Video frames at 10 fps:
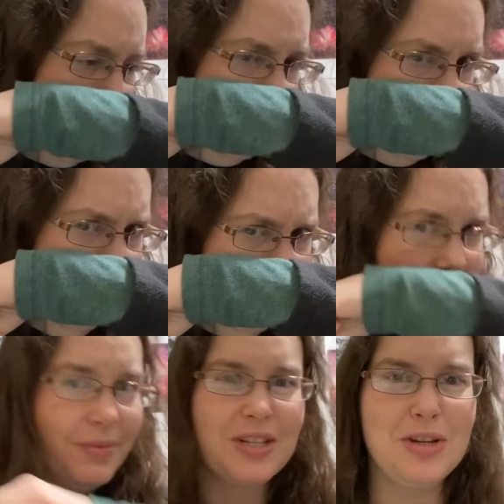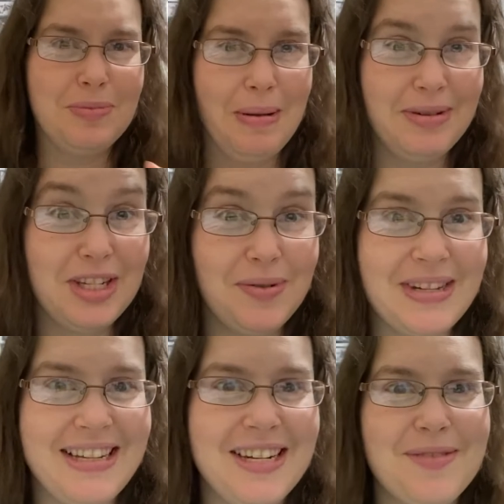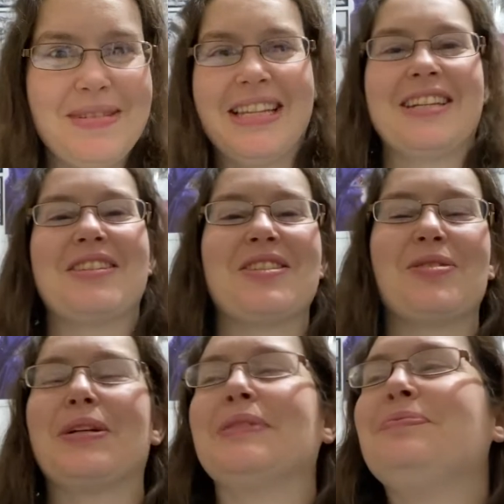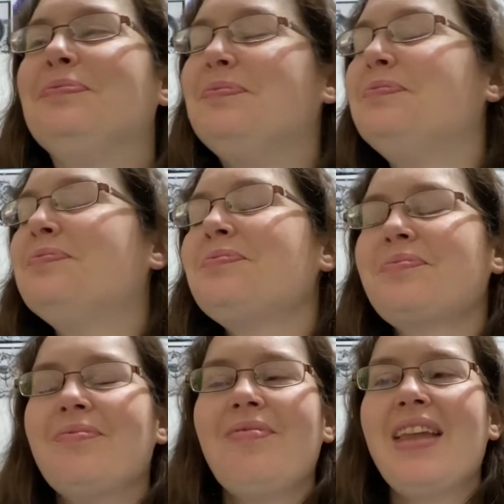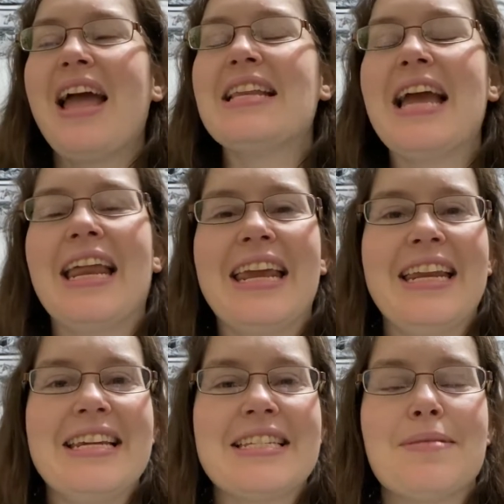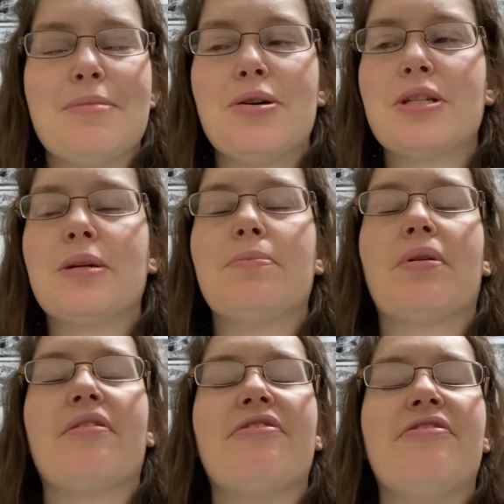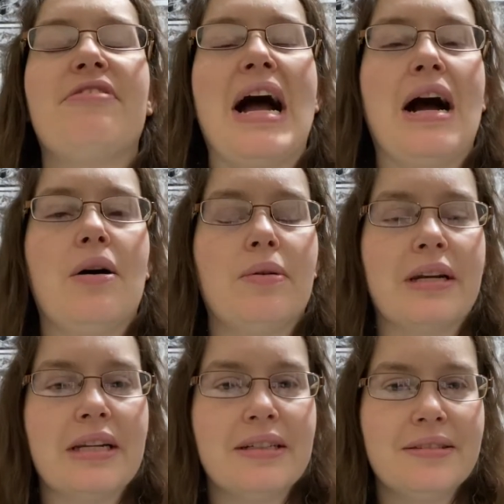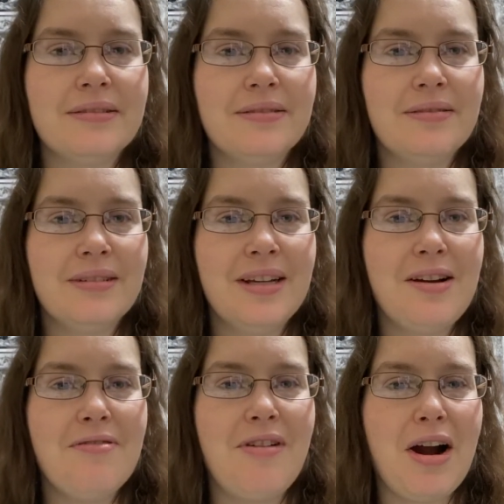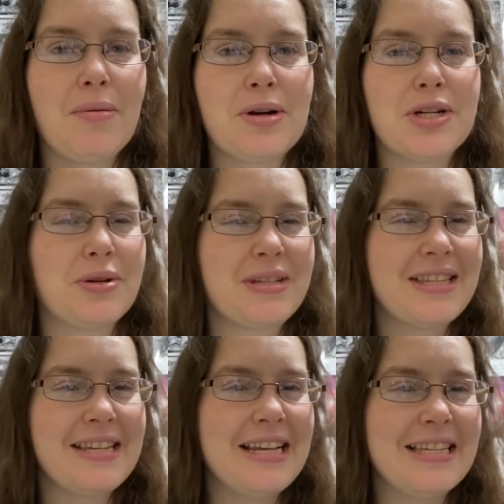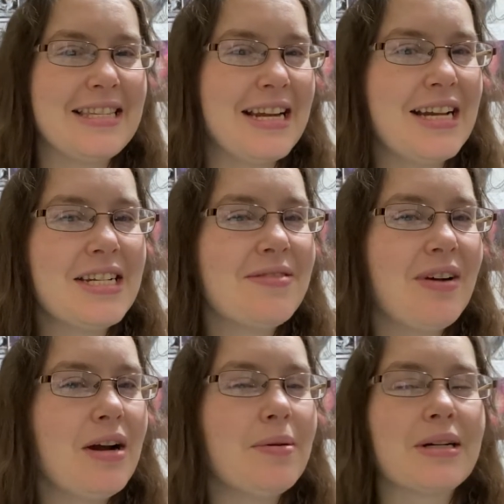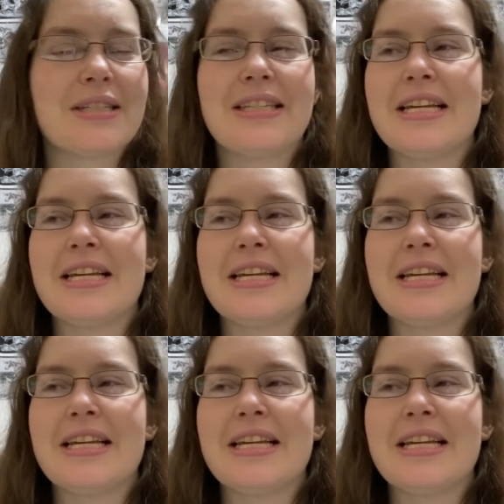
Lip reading: excuse me, I'm just so excited to be telling you the story. And yet it is the most profound fireworks show, because it's not just fireworks.